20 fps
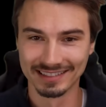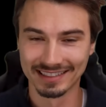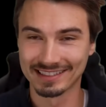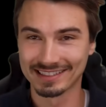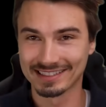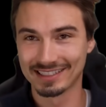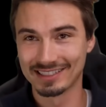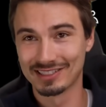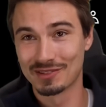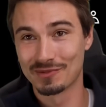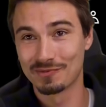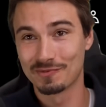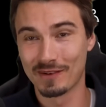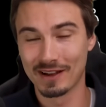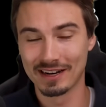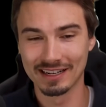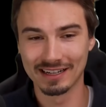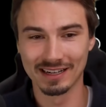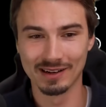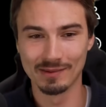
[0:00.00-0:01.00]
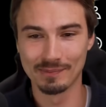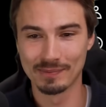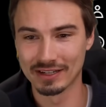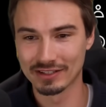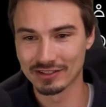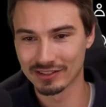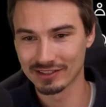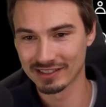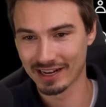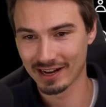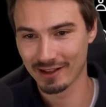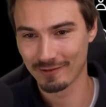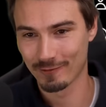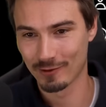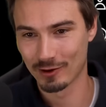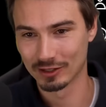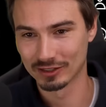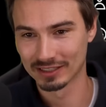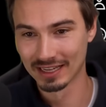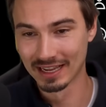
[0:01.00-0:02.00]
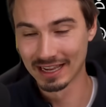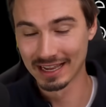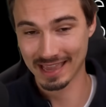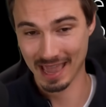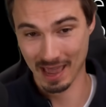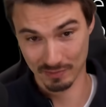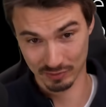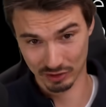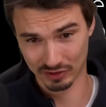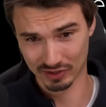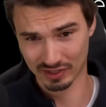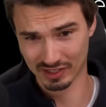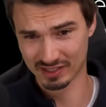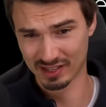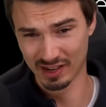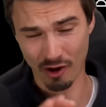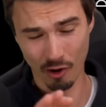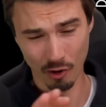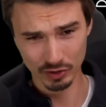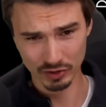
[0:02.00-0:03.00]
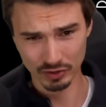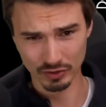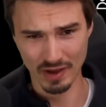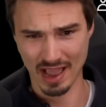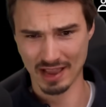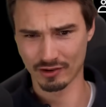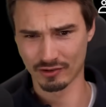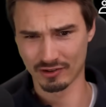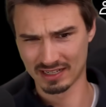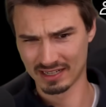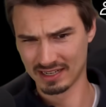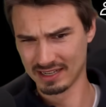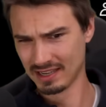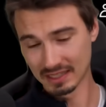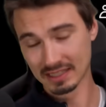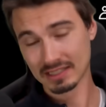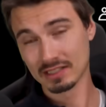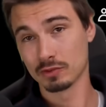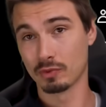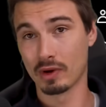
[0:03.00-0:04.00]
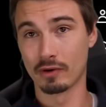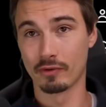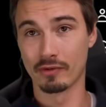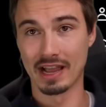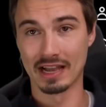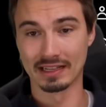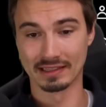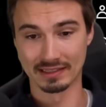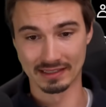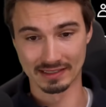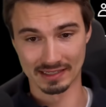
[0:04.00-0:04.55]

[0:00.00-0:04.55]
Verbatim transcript: There's this funny little picture that I thought captured this also oh accurately. This is where we're at in a